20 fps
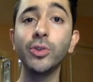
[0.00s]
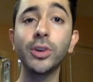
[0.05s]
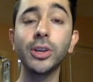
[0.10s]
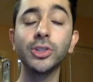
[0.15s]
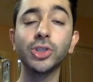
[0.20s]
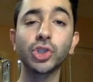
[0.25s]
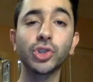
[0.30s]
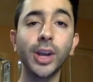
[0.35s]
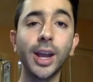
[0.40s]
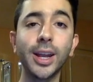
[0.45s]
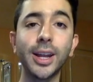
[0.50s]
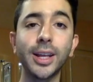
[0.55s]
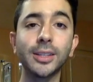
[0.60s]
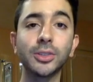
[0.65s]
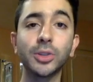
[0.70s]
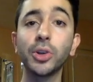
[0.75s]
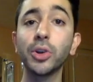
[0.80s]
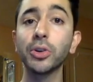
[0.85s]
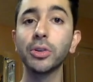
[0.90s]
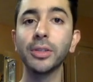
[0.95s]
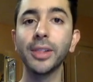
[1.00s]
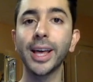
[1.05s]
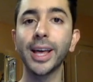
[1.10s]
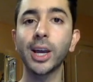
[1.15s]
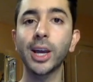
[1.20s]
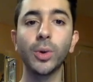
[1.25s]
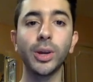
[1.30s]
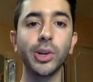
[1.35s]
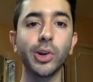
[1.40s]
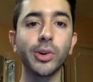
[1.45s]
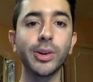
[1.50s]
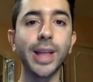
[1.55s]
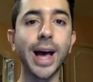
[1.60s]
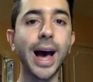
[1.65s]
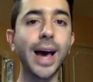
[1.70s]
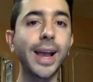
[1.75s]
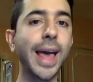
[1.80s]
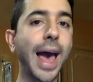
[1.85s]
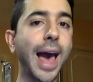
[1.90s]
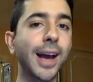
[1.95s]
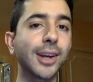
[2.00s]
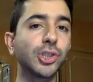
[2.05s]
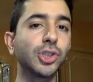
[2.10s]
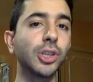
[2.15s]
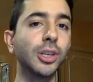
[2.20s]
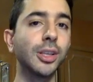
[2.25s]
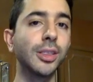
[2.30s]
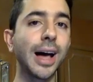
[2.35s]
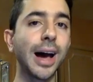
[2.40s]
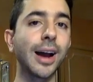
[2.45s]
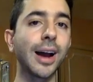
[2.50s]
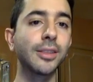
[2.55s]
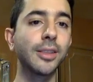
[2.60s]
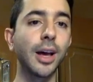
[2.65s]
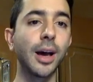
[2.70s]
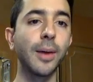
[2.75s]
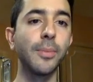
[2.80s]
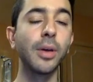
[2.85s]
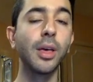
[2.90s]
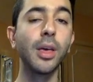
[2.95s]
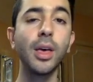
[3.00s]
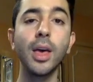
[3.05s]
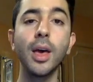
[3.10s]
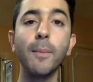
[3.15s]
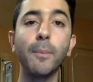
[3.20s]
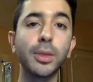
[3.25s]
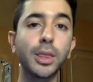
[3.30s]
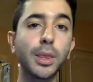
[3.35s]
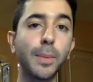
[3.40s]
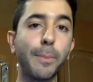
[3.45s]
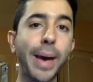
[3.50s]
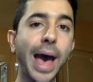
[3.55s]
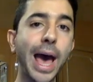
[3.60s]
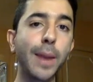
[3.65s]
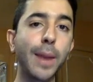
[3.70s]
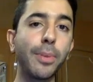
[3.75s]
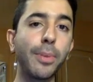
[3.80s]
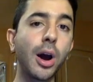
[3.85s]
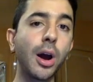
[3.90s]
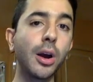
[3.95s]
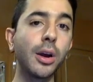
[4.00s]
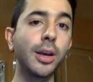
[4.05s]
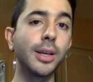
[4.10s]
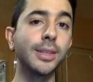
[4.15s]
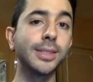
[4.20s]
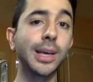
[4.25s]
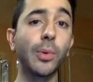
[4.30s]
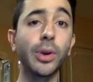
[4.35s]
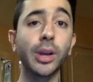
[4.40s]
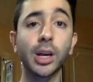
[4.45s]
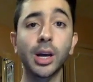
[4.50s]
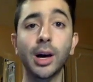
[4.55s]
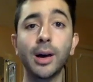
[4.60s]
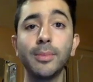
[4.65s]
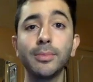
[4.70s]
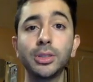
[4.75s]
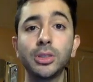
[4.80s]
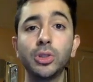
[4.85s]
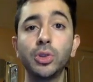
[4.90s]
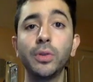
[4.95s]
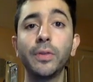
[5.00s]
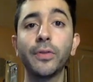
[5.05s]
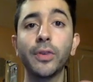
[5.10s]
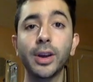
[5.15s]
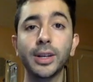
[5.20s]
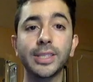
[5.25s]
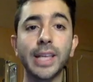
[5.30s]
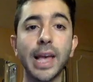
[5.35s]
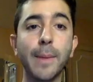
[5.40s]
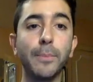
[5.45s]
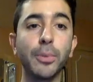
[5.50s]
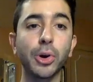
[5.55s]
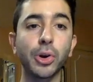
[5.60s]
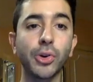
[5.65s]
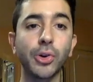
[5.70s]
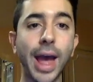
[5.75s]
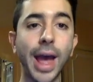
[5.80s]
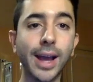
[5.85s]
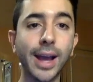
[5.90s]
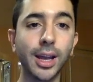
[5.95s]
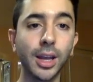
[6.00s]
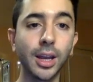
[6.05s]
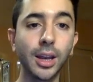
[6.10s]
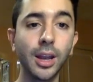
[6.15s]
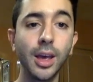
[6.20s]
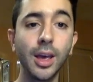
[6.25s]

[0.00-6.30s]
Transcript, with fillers: you can trade it. So you're liquid, you're not actually locked up. But the bad part is that when it comes to, for example, Kraken,